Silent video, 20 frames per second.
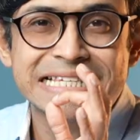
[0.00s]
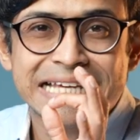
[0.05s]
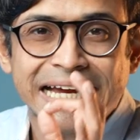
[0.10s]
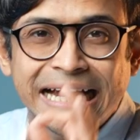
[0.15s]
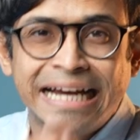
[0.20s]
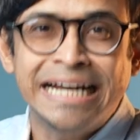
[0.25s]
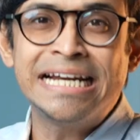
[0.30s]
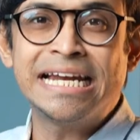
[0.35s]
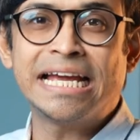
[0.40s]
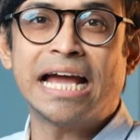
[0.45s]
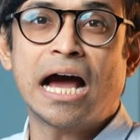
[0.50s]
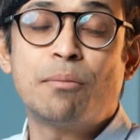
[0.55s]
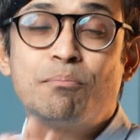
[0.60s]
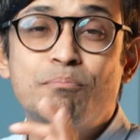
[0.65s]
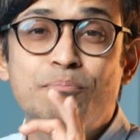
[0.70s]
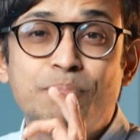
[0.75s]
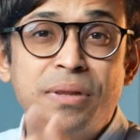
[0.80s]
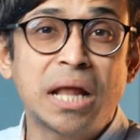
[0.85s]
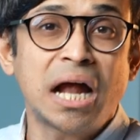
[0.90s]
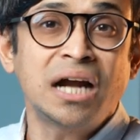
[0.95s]
is India
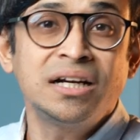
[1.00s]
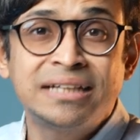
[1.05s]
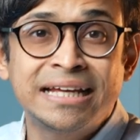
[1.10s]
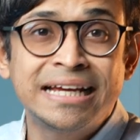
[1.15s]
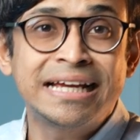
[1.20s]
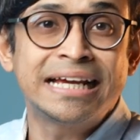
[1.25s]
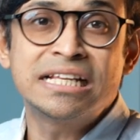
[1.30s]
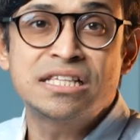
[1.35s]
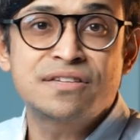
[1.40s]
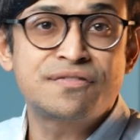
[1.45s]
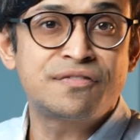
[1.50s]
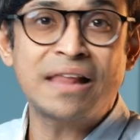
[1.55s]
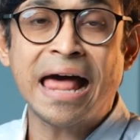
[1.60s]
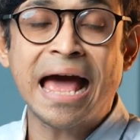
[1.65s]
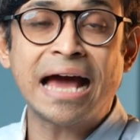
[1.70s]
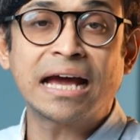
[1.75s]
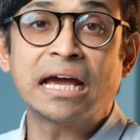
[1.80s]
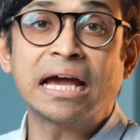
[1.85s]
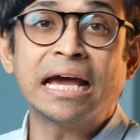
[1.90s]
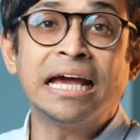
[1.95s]
planting its
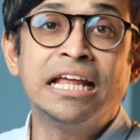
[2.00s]
flag